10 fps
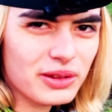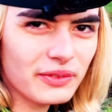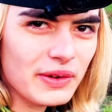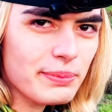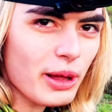
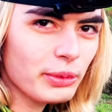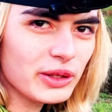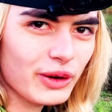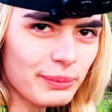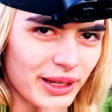something
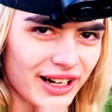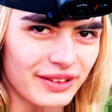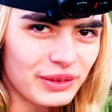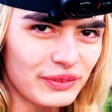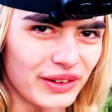bubbling right
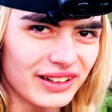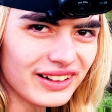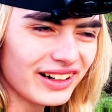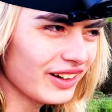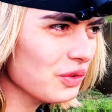behind me, but
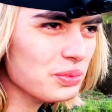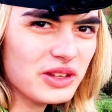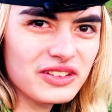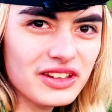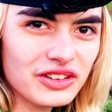uh, I hope
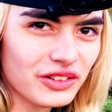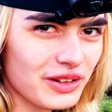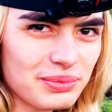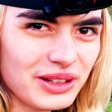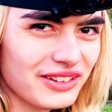these geese don't
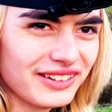get pissed